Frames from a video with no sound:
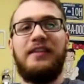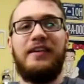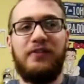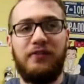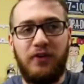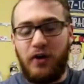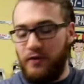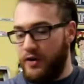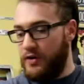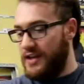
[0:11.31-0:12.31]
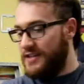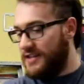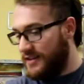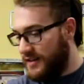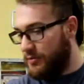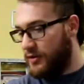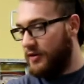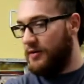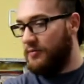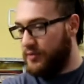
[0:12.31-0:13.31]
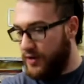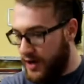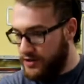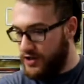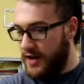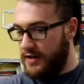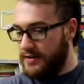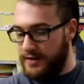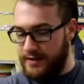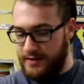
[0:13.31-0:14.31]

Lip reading: the Volvo Sleeper project.